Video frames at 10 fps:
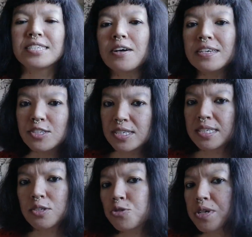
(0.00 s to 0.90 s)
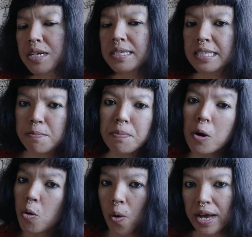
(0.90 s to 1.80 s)
So it's just 3
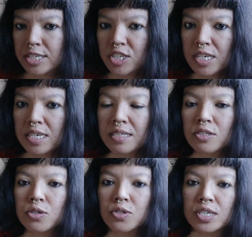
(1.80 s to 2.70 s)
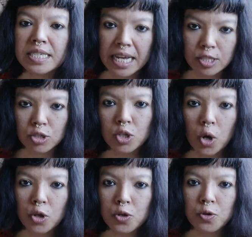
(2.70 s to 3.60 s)
simple questions to just get to
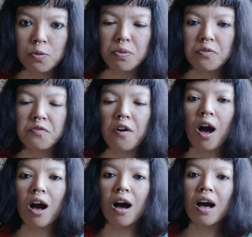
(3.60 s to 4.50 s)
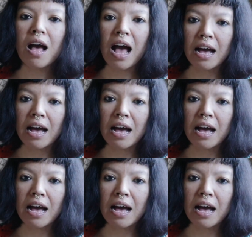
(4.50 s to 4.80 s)
know you before